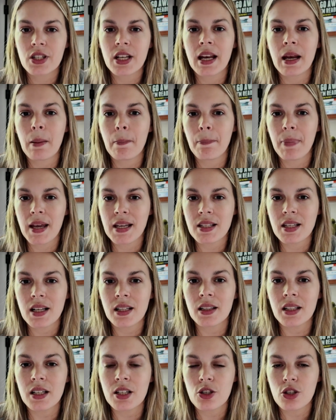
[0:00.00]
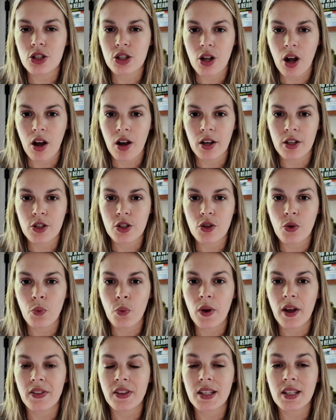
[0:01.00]
and it basically starts
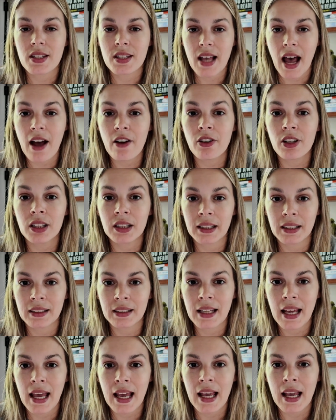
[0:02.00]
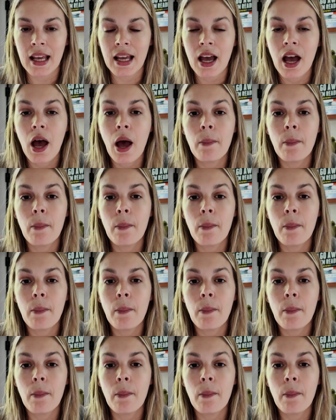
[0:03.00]
with Sarah Lingate